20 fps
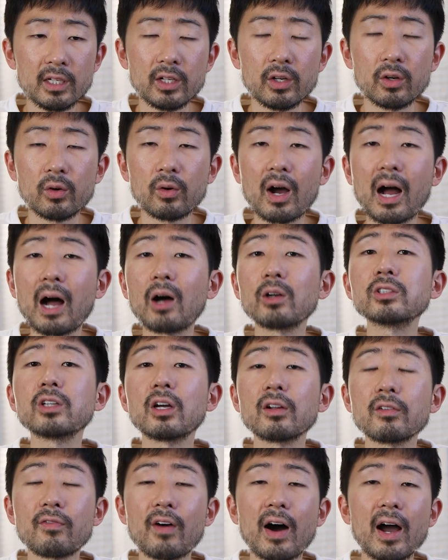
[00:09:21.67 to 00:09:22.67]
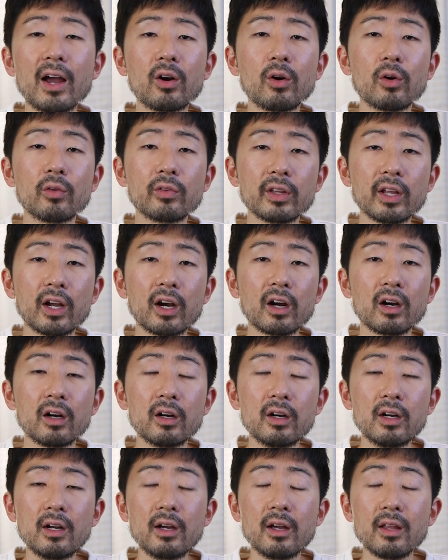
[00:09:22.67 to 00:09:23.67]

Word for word: you know, a house on fire over there.